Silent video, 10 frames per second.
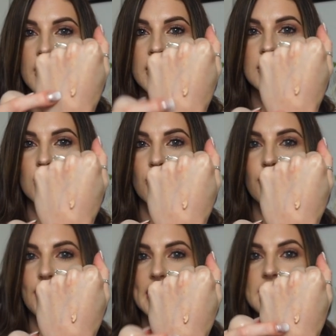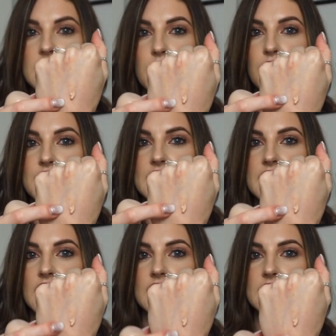Dior Face and Body
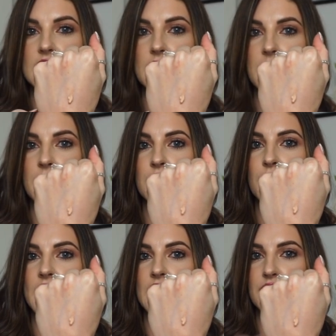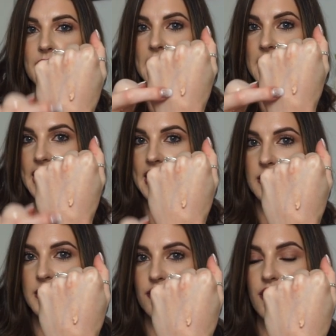does, I mean, when you put that on your back of your hand, it
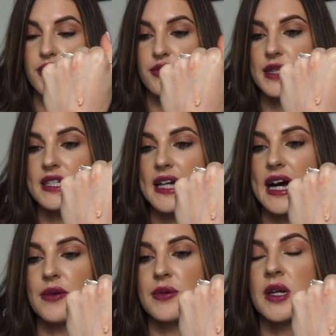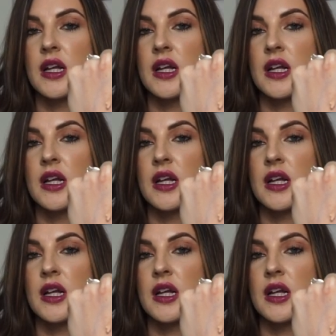will run all the way down.